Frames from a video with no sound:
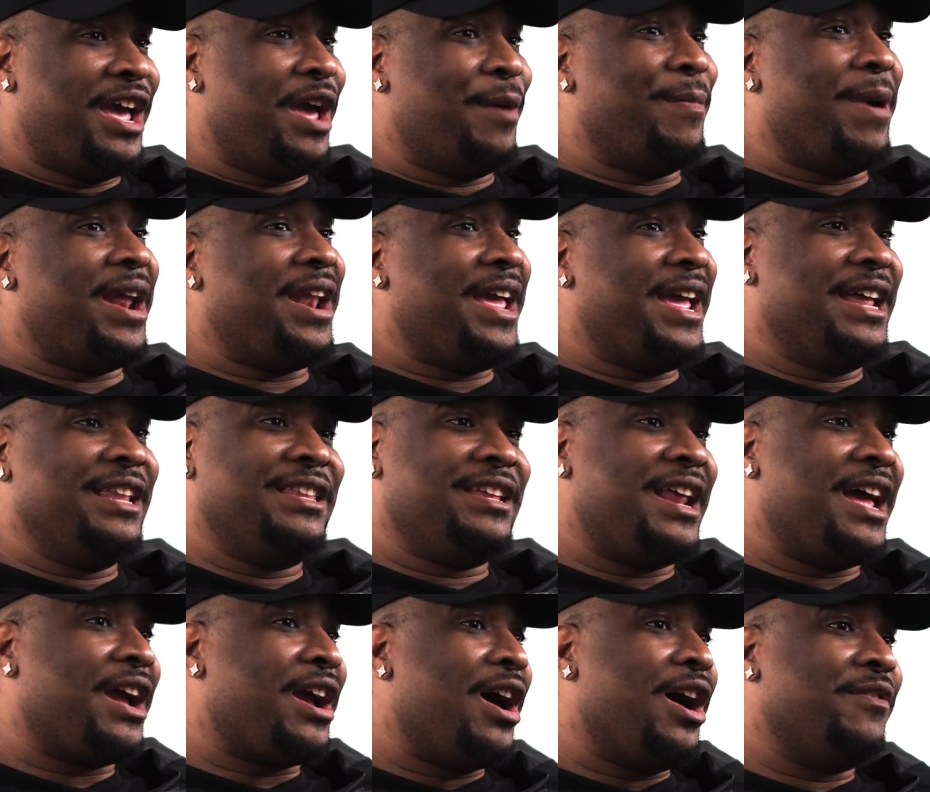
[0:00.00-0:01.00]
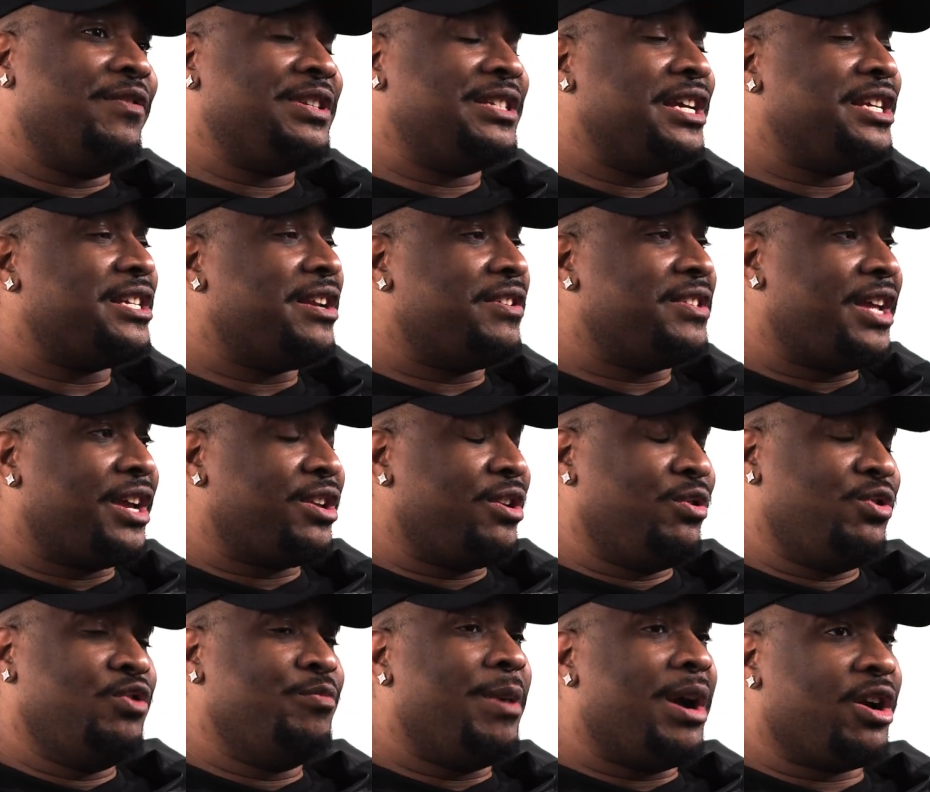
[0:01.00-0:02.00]
And by the end of that conversation, I was like,
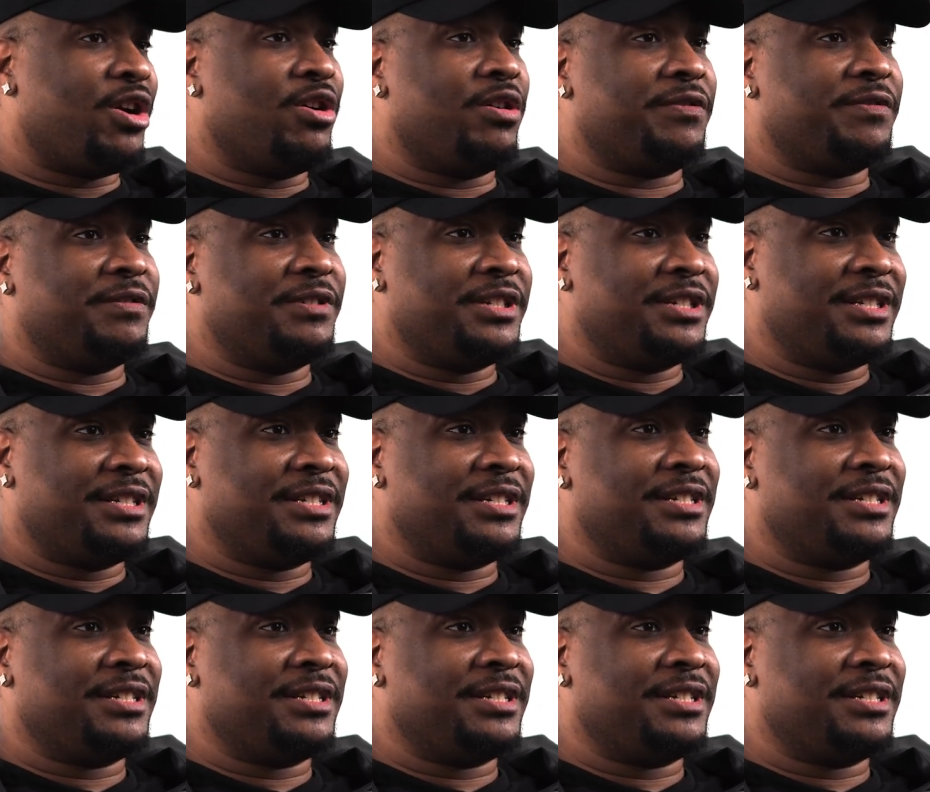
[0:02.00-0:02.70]
yo, you my girlfriend.